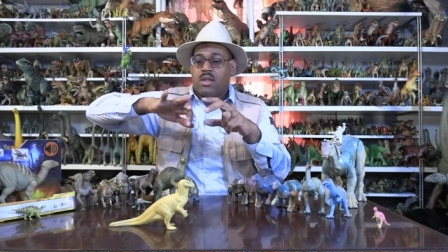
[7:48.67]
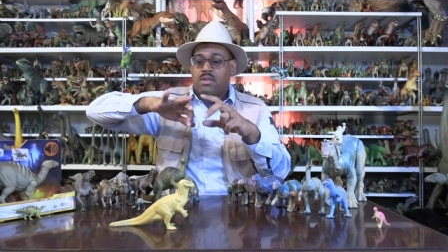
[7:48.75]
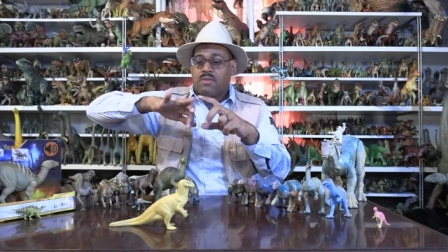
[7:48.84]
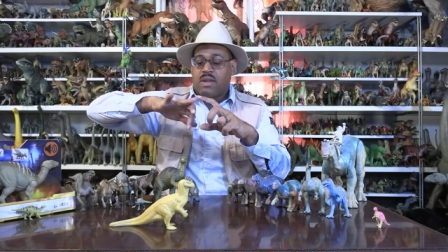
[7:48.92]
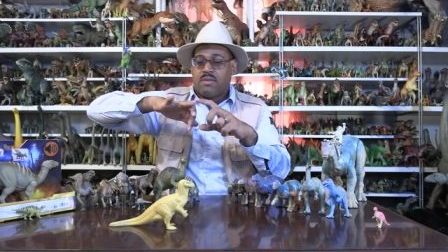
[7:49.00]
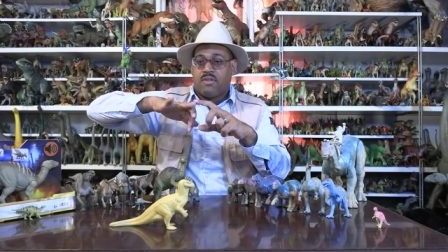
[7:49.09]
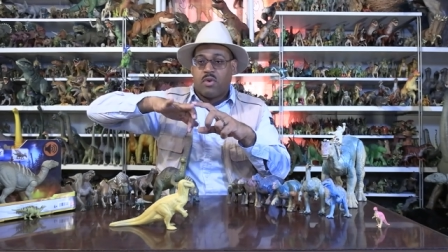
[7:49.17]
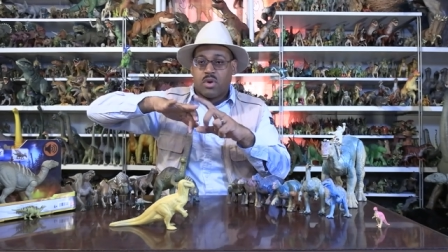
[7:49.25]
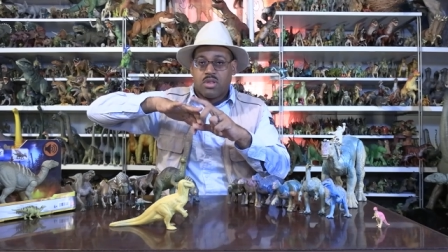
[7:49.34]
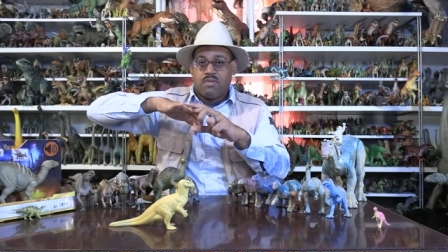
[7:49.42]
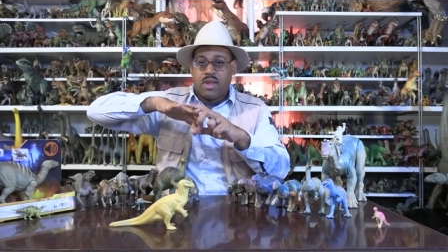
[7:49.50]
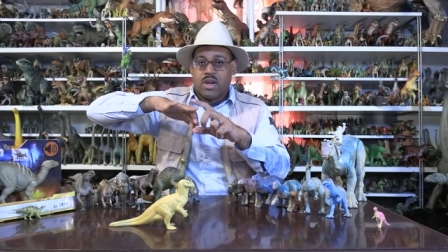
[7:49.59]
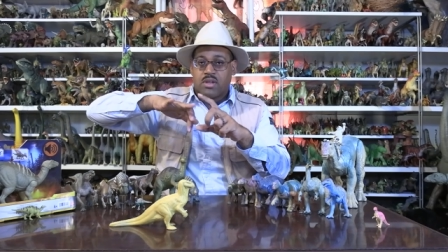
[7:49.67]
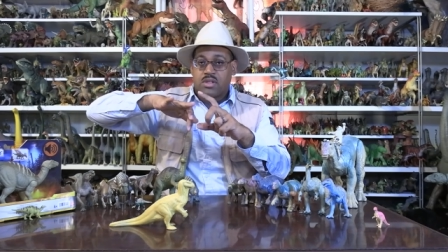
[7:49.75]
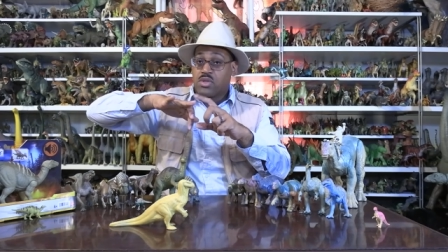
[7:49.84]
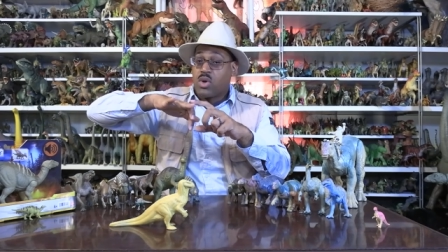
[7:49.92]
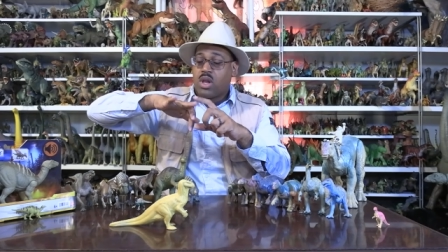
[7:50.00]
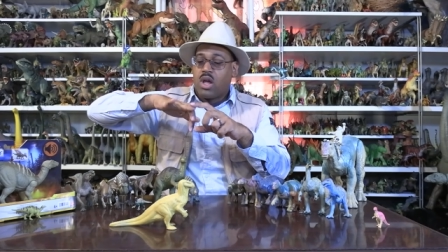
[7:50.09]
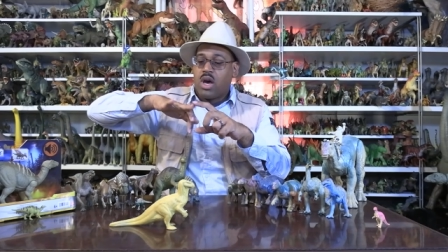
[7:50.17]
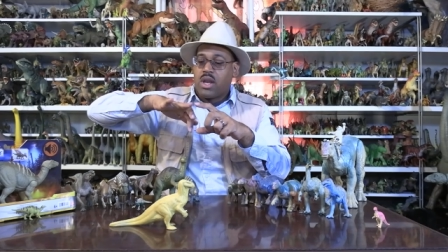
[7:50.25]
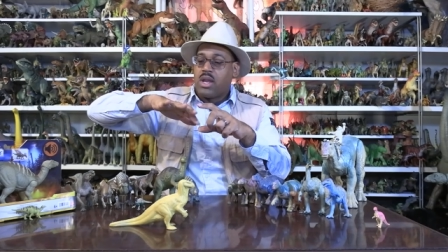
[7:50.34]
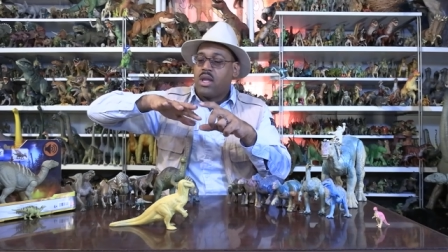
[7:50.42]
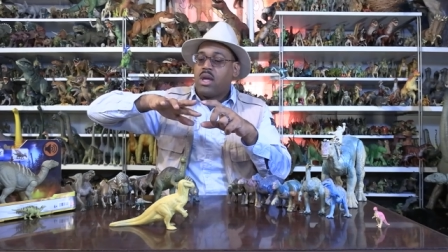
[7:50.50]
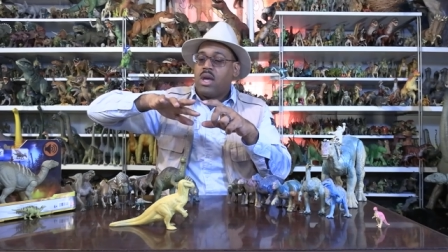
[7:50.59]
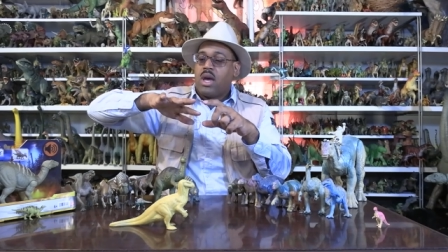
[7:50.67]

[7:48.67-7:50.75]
If they have a fourth finger, there's no claw on it.